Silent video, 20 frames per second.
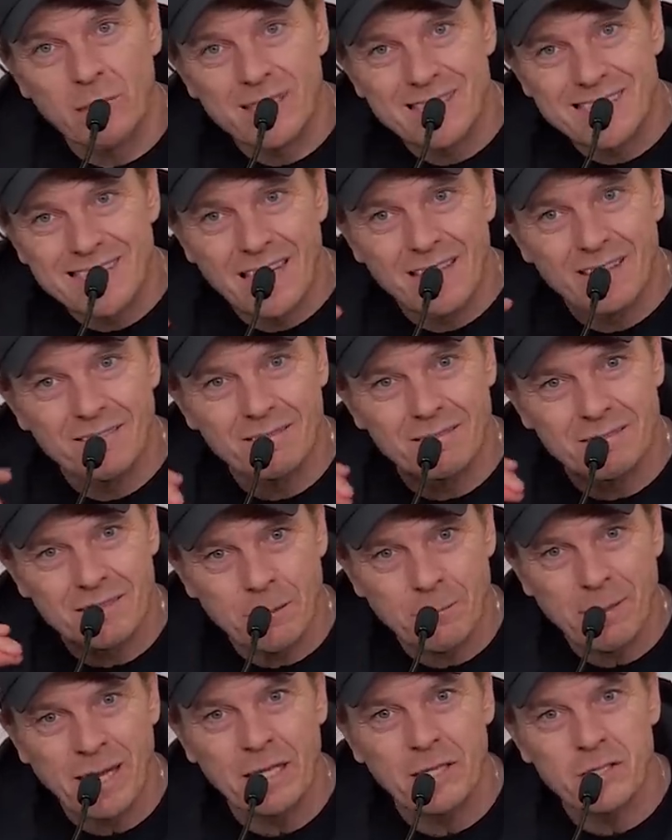let's get
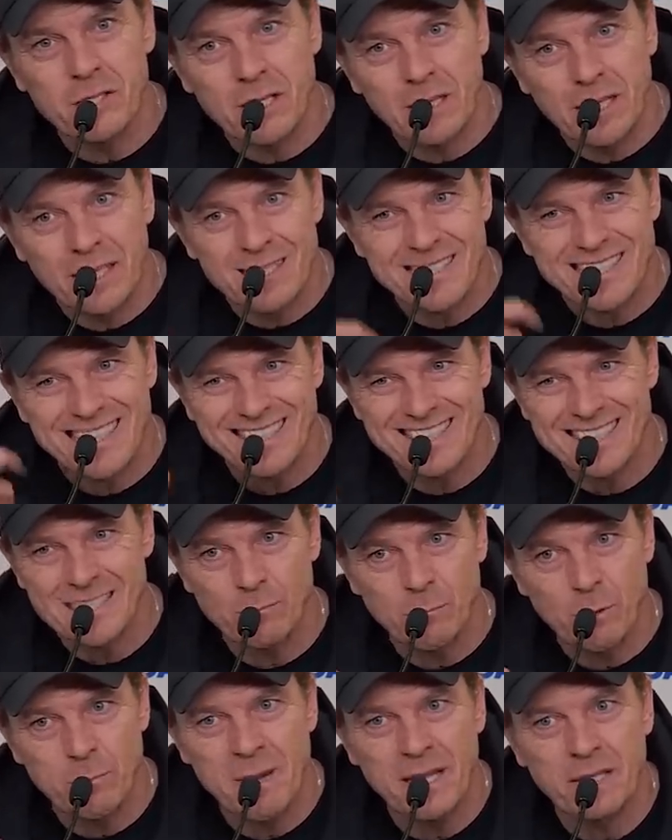some energy, let's get
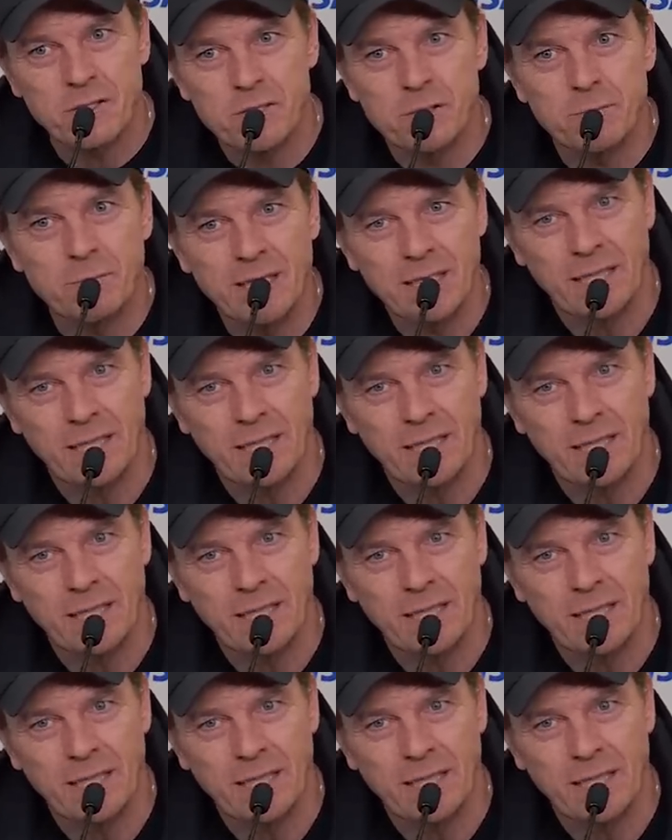some momentum,